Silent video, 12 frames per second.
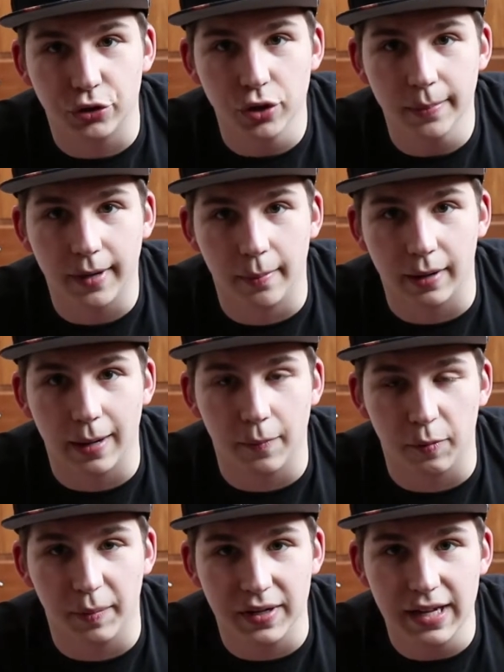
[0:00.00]
trip coming up
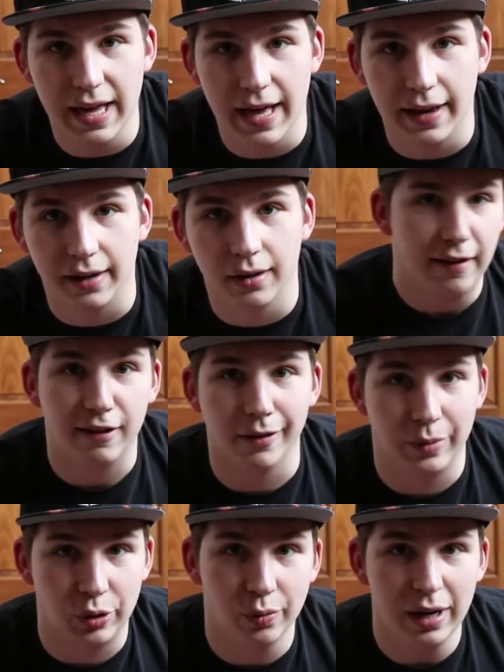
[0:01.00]
with my dad. It's gonna
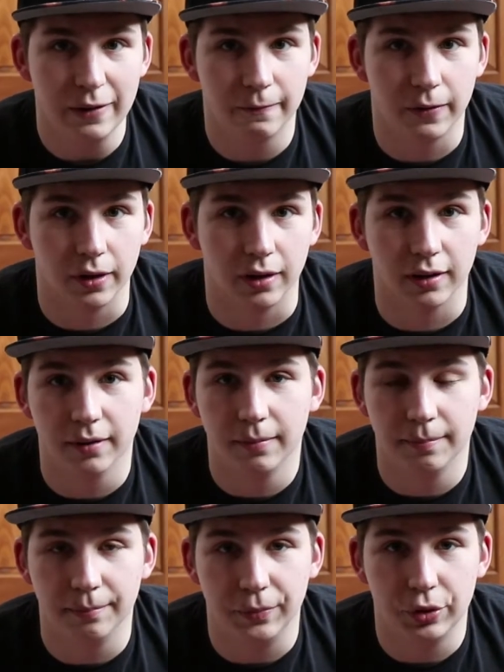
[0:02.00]
be great for
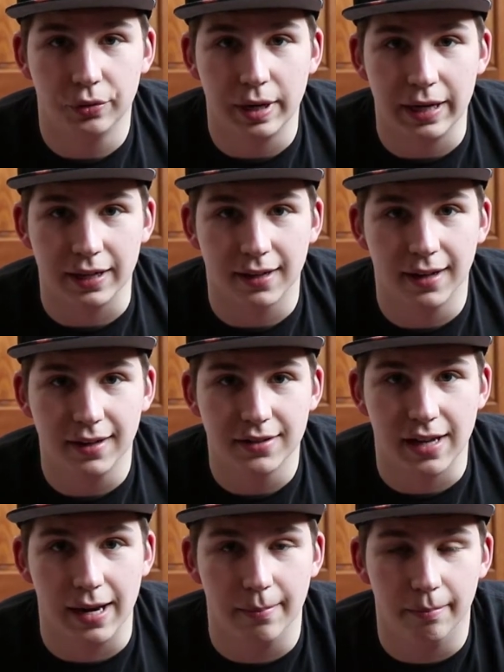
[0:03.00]
creating
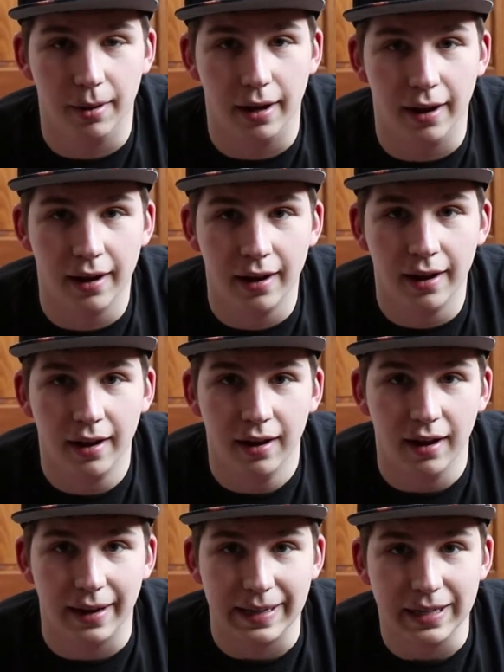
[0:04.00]
content, but
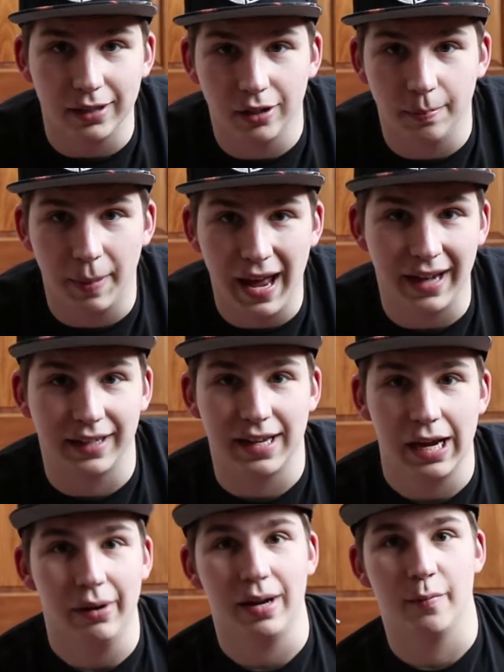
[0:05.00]
I need a good bag to
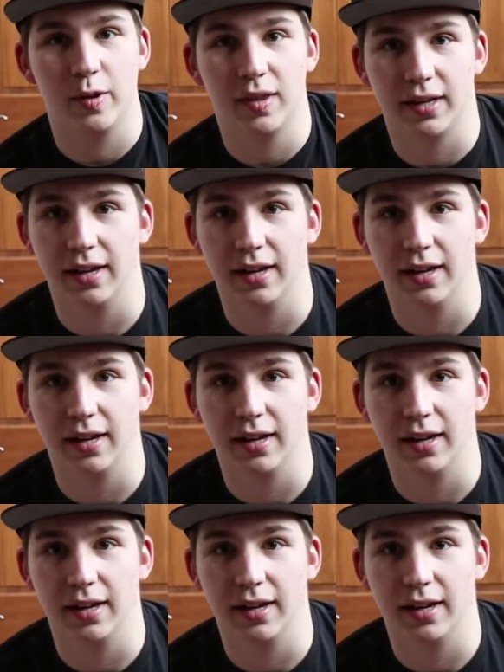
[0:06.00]
carry everything